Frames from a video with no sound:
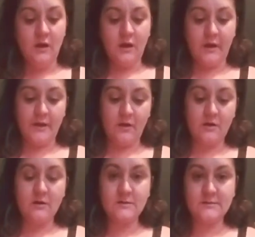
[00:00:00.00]
I
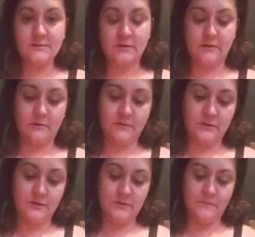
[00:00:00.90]
also
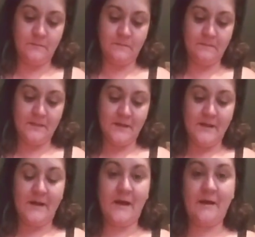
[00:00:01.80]

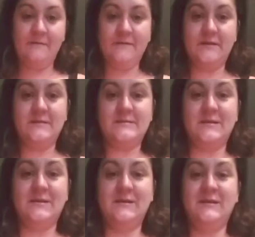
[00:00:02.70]
have
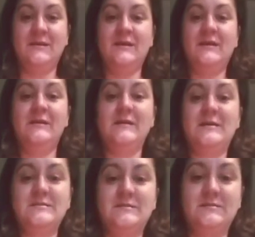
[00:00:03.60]
these
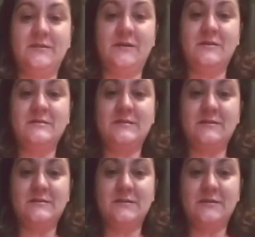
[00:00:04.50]
yes, these are yard
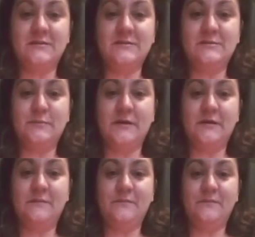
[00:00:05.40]
sale stickers,
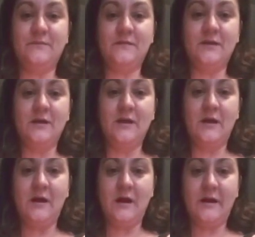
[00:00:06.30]
but
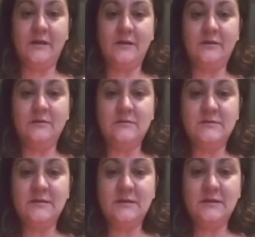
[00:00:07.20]
I can
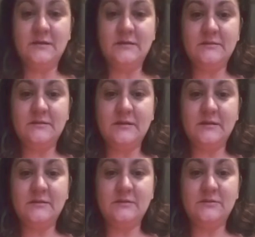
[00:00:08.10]
use these
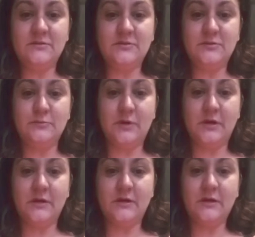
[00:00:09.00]
to
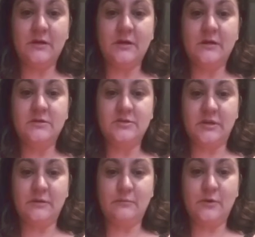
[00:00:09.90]
mark
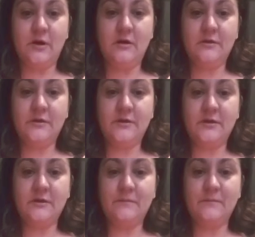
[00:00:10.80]
chicken broth
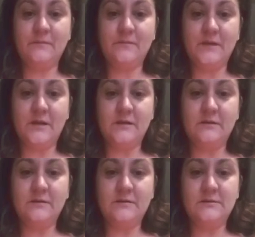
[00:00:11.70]

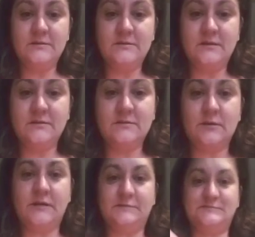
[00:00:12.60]

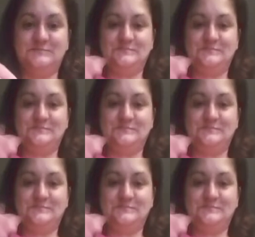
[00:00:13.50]
$6.20.